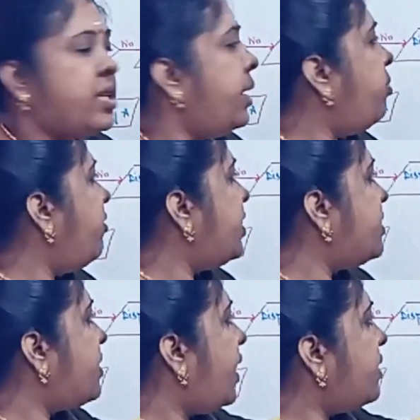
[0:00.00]
shaped which
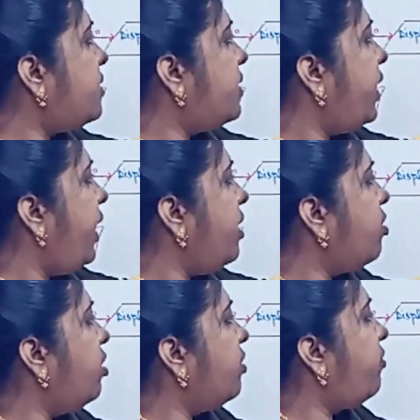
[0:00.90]
is has A
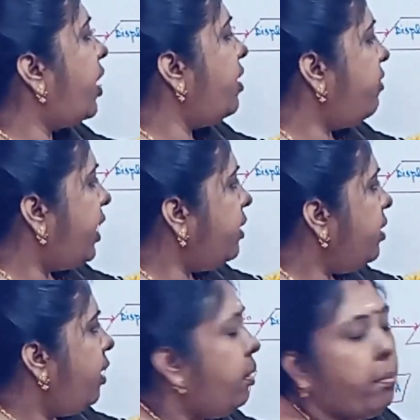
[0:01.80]
equal to 5
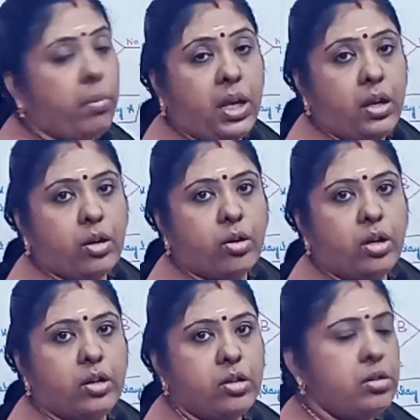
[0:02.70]
and B
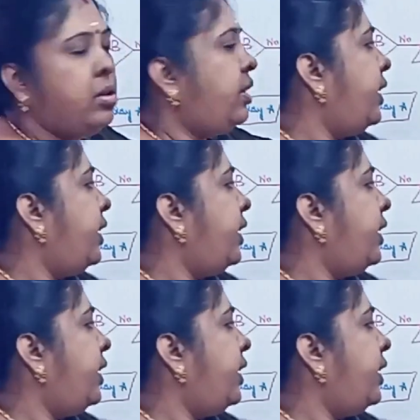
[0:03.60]
equal to